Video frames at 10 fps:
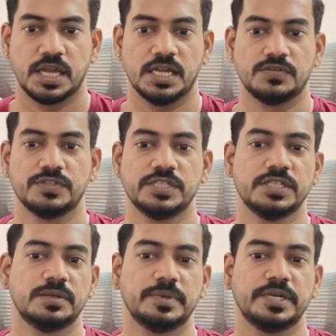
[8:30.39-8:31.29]
And within
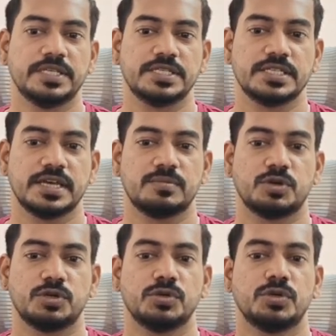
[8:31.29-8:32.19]
the dependency, I'm
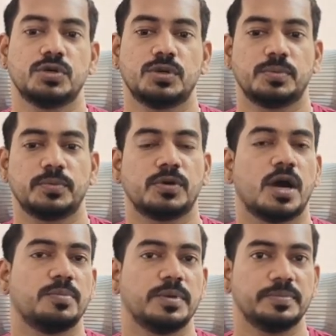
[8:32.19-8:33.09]
going to
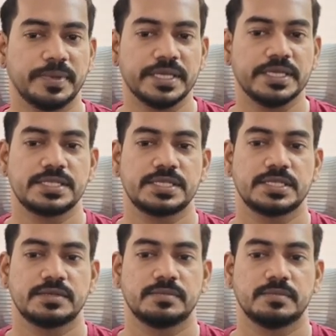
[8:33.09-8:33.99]
copy paste
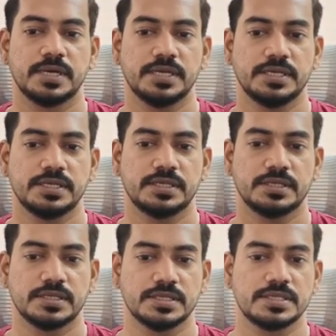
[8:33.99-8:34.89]

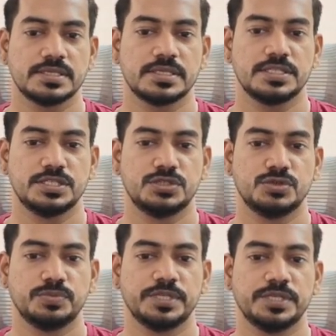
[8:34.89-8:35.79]
this
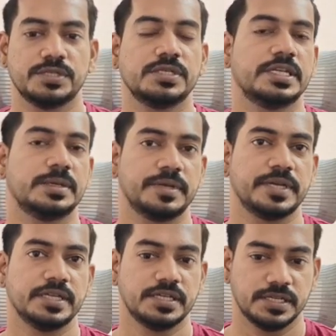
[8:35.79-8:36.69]
Jupyter
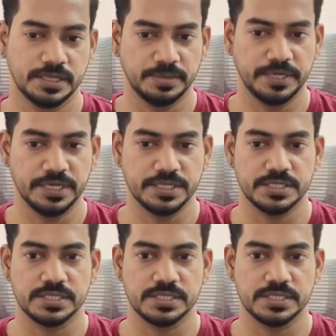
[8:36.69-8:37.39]
API dependencies.